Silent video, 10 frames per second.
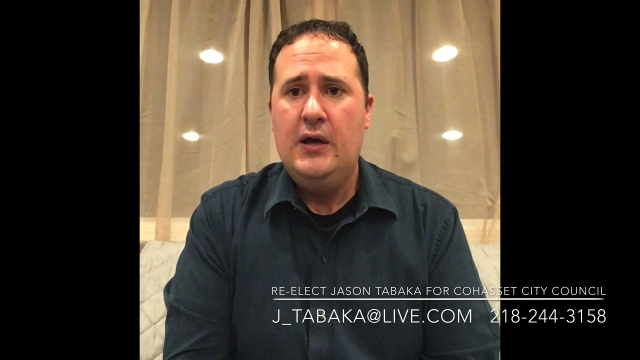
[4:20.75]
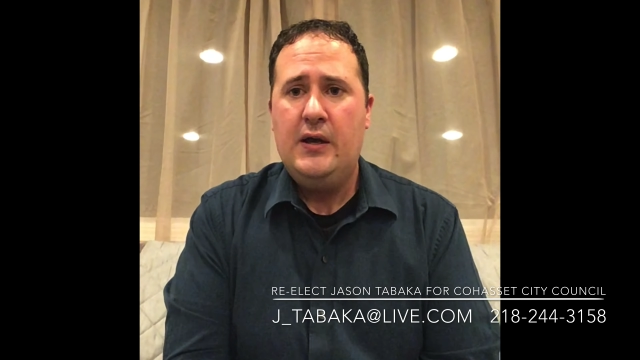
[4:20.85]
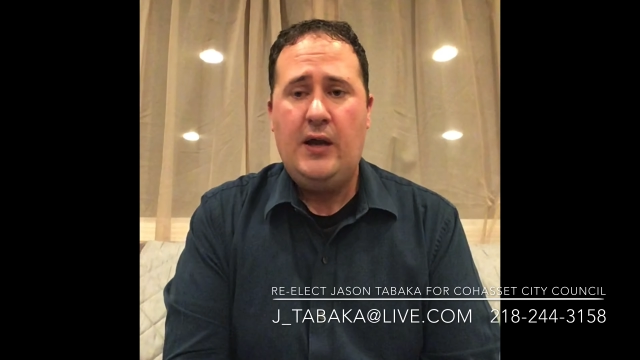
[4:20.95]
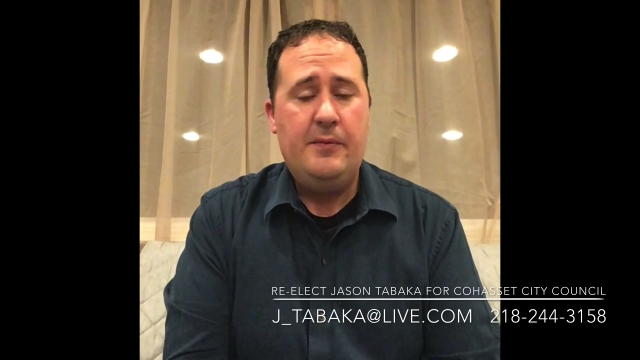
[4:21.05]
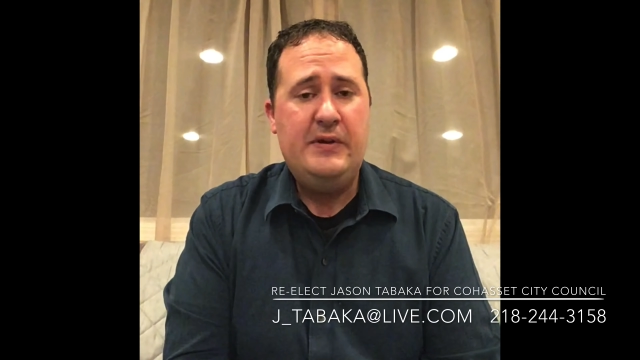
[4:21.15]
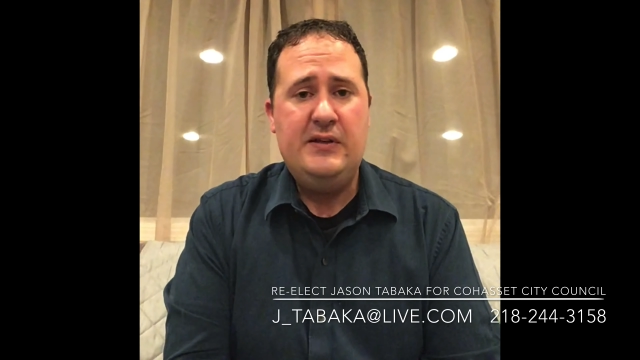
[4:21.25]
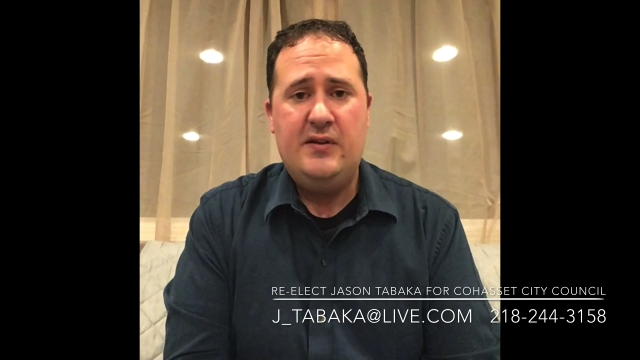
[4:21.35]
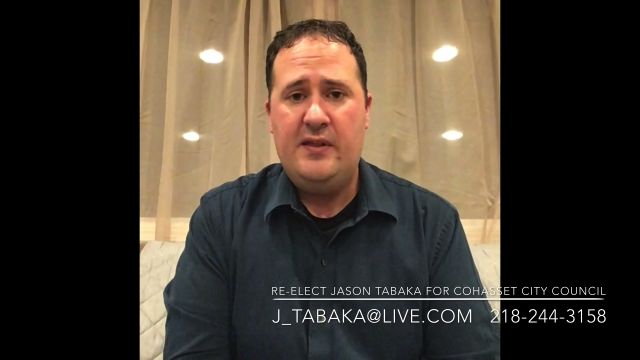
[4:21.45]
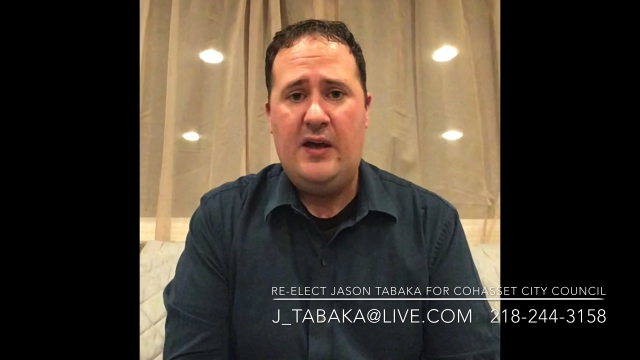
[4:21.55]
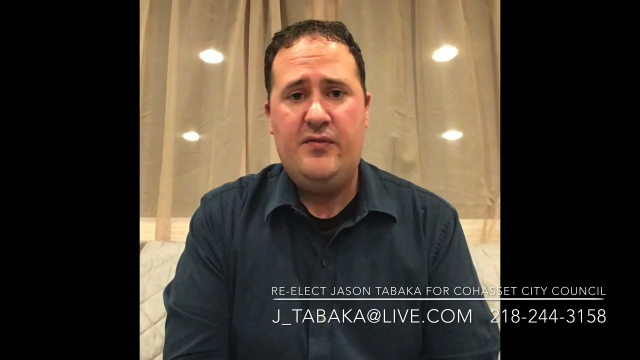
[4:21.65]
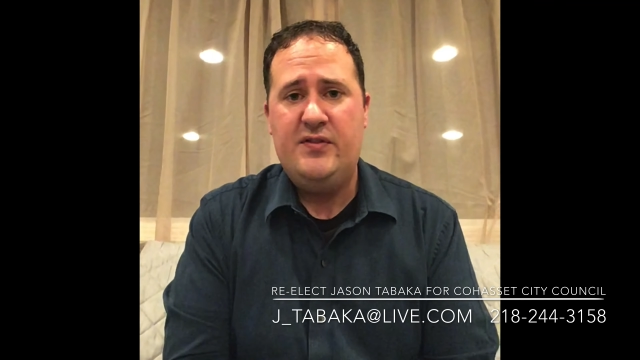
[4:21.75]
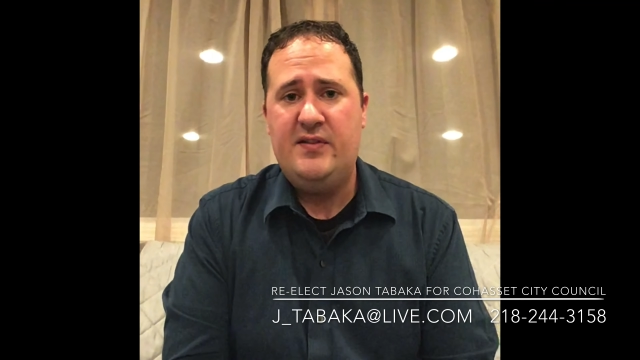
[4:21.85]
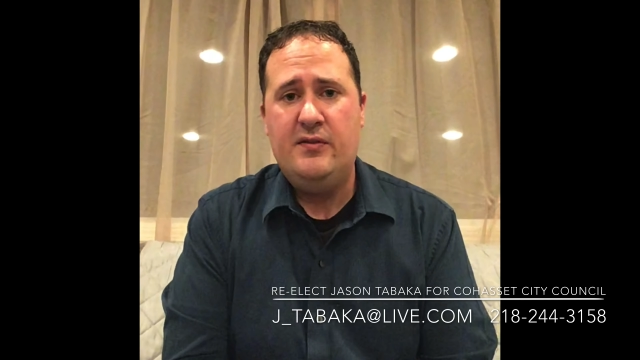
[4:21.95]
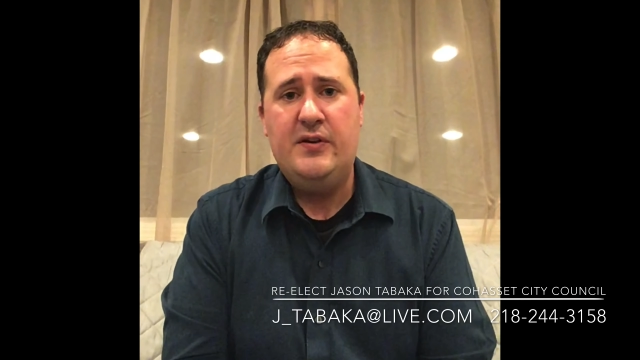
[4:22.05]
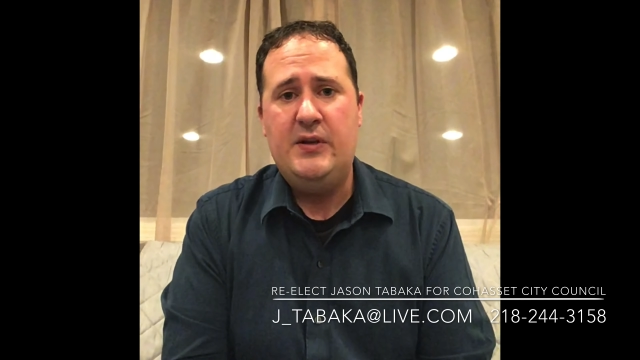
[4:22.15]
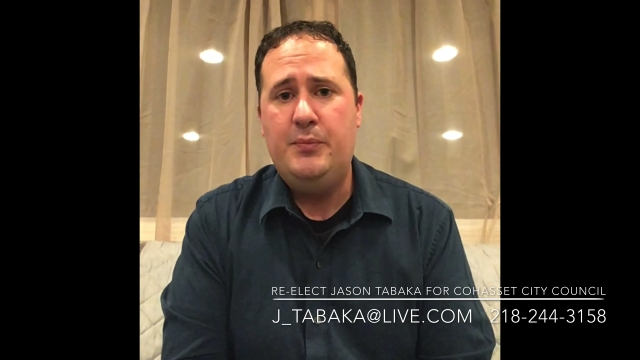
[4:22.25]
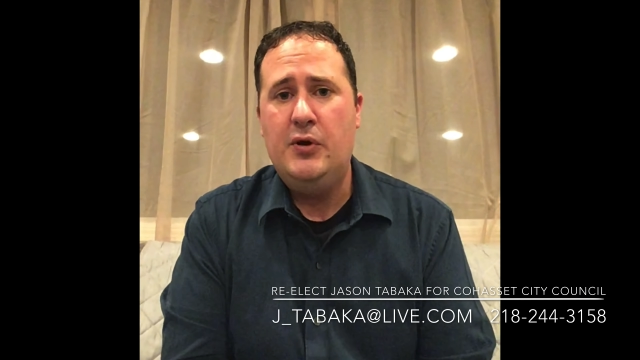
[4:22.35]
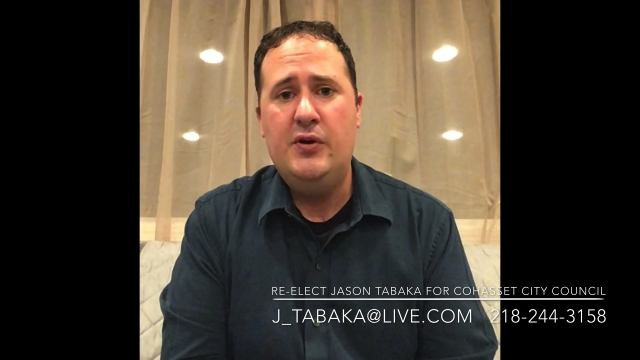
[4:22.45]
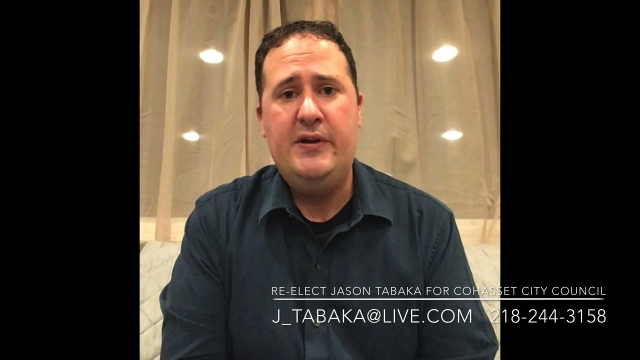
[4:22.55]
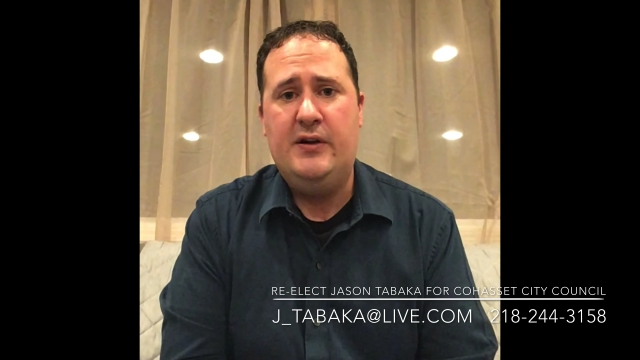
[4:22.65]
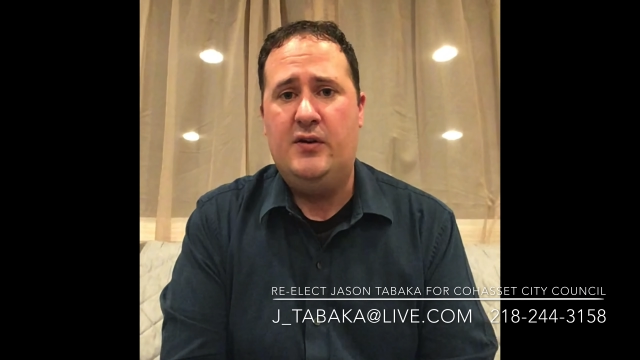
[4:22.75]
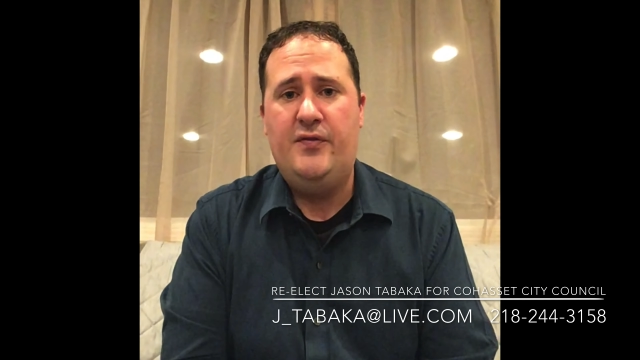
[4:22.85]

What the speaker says: coming to that facility per year.